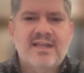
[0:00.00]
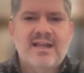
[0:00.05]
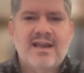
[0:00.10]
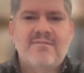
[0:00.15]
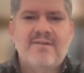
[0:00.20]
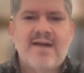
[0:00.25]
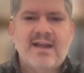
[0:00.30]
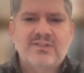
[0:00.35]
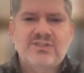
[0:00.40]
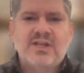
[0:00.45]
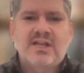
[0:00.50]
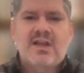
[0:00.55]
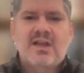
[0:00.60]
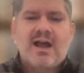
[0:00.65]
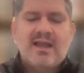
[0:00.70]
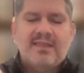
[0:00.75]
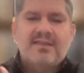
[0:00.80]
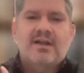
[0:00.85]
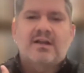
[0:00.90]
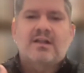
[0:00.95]
that have actually
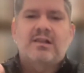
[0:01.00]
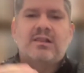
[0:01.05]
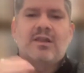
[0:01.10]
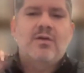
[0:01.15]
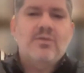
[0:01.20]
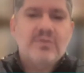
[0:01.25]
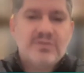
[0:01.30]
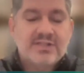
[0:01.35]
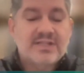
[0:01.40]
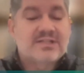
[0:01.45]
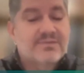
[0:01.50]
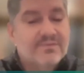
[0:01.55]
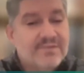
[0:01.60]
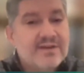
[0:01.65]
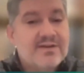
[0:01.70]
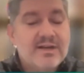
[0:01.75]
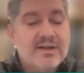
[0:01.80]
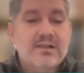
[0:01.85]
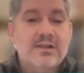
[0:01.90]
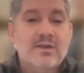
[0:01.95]
gotten the closest,
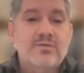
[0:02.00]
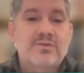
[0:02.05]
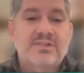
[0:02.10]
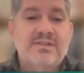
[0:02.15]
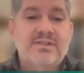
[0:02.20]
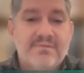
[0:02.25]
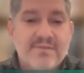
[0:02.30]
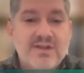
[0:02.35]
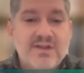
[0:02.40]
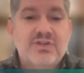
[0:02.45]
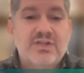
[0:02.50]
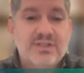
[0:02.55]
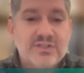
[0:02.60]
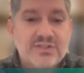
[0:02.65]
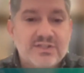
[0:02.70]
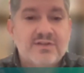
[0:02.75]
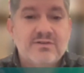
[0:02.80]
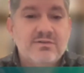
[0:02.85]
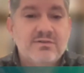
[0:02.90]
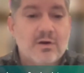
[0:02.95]
very close to Vision
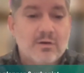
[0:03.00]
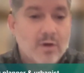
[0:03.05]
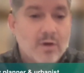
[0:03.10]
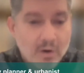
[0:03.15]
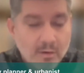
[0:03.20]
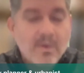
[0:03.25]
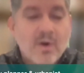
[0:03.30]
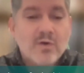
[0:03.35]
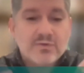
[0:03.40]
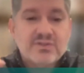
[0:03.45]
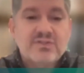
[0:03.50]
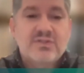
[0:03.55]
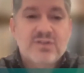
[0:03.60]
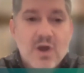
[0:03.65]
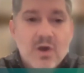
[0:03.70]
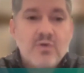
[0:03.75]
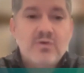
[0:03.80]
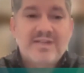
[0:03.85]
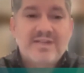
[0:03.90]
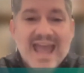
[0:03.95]
Zero, almost
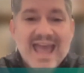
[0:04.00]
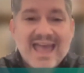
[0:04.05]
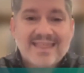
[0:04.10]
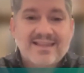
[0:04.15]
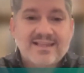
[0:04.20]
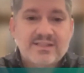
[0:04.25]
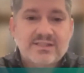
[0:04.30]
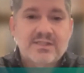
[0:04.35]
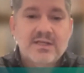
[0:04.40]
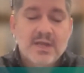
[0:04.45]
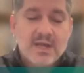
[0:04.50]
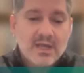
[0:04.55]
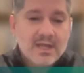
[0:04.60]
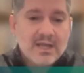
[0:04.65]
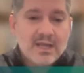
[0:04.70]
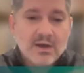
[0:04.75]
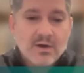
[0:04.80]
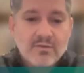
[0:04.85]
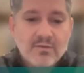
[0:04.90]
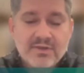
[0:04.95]
no deaths
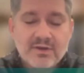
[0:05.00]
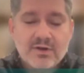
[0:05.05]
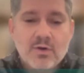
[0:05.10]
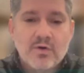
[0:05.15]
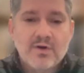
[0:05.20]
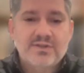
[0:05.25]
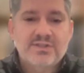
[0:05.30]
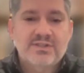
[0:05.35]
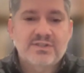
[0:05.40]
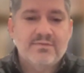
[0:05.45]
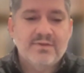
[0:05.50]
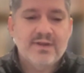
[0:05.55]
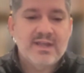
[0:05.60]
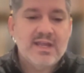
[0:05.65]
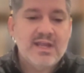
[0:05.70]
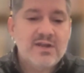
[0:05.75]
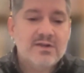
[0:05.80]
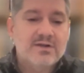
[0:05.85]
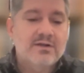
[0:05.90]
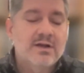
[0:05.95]
over the course of a
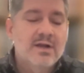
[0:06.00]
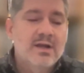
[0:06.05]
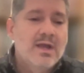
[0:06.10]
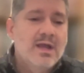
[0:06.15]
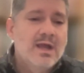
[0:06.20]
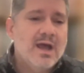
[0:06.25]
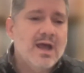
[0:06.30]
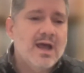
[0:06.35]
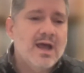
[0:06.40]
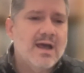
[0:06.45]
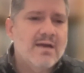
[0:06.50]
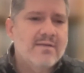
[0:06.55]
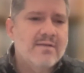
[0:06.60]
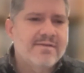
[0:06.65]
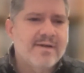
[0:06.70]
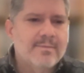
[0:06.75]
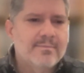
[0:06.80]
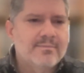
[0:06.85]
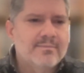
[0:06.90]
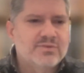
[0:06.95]
year
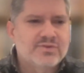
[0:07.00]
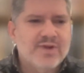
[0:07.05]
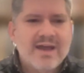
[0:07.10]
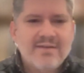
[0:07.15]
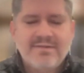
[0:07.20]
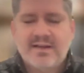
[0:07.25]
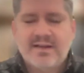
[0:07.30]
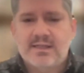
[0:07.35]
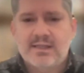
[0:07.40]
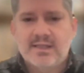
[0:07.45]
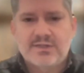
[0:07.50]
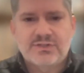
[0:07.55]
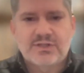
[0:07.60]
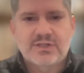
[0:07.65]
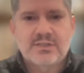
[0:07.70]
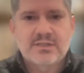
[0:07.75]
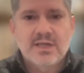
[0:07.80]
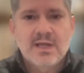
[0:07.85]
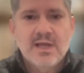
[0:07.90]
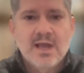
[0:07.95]
from traffic
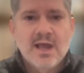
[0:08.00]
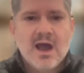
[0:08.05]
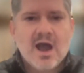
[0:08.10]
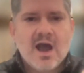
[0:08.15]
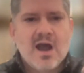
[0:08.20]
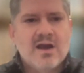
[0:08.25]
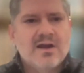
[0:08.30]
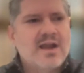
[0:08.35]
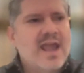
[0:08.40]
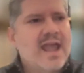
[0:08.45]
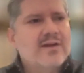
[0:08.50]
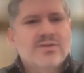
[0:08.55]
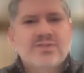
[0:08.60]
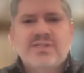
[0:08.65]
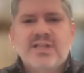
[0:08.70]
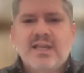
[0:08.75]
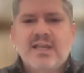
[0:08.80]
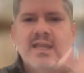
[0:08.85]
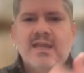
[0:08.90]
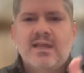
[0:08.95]
collisions, are
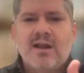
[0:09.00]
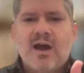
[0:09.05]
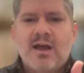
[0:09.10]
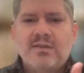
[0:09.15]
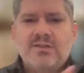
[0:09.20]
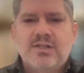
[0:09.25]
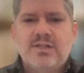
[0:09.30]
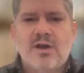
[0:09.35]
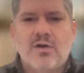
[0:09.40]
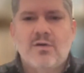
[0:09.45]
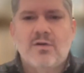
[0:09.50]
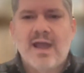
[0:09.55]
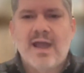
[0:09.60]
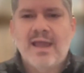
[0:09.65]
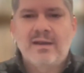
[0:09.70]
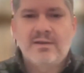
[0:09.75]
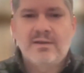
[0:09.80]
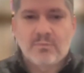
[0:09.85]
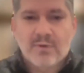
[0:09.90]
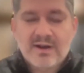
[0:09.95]
Helsinki and Oslo.
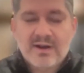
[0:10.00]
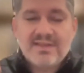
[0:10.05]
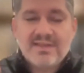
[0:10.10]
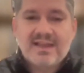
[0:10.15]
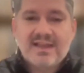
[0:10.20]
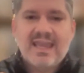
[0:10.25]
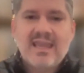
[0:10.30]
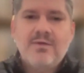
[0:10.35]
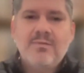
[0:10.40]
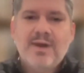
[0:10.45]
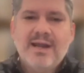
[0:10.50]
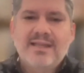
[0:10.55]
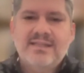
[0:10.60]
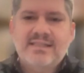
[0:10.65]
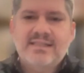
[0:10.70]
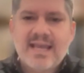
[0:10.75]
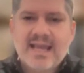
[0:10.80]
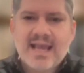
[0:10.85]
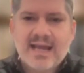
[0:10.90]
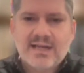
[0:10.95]
And one of the key
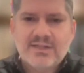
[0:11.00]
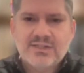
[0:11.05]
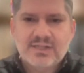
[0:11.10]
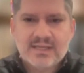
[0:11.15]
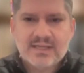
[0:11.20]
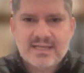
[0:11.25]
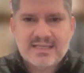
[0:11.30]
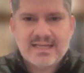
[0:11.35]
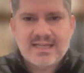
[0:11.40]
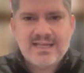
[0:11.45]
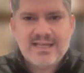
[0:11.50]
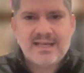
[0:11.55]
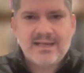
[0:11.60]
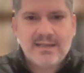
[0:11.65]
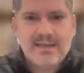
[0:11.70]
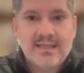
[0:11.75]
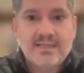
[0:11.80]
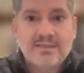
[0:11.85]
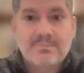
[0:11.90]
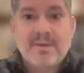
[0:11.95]
ways they actually did
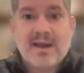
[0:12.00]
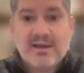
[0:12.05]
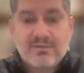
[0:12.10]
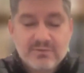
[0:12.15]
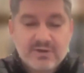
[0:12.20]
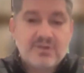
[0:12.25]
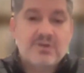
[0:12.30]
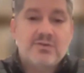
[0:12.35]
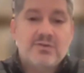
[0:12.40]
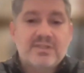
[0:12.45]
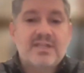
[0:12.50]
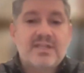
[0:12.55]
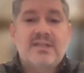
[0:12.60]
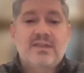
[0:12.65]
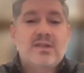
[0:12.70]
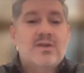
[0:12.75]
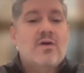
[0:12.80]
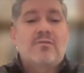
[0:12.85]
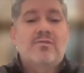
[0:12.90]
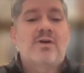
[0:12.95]
it is by reducing
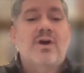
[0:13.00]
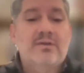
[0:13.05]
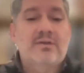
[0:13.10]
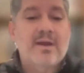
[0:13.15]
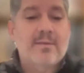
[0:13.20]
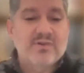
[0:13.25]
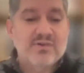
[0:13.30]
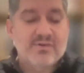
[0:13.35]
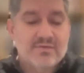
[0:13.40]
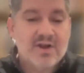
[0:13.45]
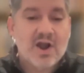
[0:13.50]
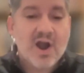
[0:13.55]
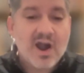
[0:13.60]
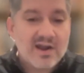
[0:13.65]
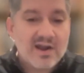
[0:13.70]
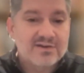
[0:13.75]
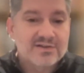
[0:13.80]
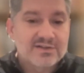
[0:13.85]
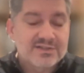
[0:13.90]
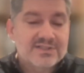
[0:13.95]
the overall number of
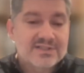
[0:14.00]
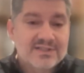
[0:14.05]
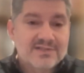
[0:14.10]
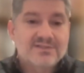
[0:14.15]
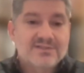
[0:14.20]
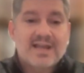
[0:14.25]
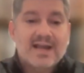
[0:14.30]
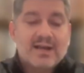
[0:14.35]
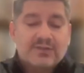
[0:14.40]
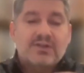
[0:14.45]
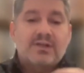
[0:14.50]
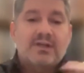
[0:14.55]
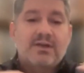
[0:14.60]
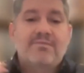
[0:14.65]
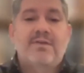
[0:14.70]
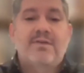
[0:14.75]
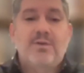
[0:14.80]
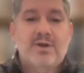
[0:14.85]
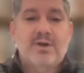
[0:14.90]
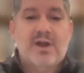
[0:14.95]
cars. There's actually
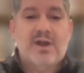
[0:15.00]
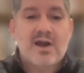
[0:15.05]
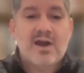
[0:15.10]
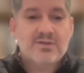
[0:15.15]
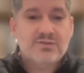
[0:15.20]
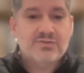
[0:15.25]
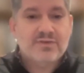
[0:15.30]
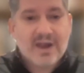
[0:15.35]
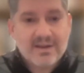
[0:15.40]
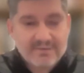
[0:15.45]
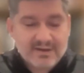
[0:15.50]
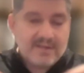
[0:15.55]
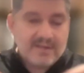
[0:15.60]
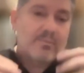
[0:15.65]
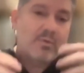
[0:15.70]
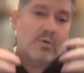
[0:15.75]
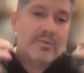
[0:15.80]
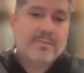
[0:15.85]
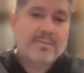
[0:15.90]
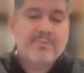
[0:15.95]
fewer cars driving
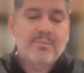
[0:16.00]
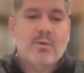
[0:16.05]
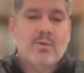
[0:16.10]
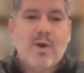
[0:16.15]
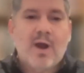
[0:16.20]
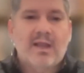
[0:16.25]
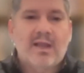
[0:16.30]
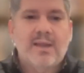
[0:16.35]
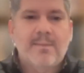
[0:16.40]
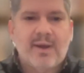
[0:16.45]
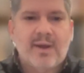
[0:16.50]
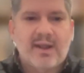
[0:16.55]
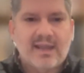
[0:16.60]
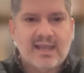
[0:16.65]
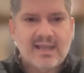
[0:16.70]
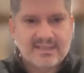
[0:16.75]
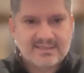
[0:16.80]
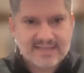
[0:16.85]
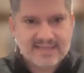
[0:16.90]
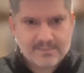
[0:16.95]
and more people walking,
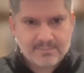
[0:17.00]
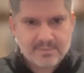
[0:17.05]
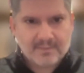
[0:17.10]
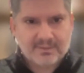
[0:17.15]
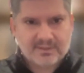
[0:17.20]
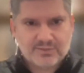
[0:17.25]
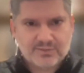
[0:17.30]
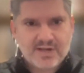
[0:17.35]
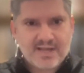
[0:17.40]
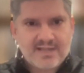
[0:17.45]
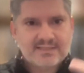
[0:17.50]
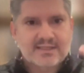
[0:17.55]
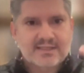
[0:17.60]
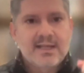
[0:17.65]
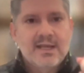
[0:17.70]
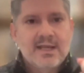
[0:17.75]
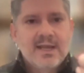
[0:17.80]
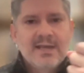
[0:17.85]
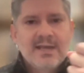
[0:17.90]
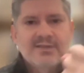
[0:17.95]
biking, and take public transit.
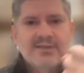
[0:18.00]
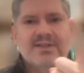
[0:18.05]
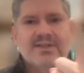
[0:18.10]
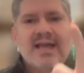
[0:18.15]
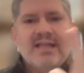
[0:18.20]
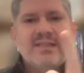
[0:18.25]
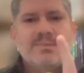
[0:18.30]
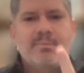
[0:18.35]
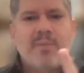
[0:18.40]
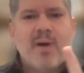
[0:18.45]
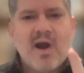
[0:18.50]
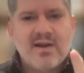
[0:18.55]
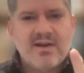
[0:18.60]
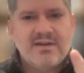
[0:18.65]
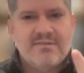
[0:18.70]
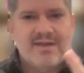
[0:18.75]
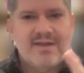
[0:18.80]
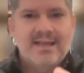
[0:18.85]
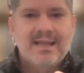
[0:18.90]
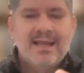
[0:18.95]
So that's
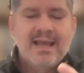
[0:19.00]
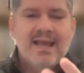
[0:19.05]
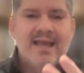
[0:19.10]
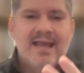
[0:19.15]
part of it.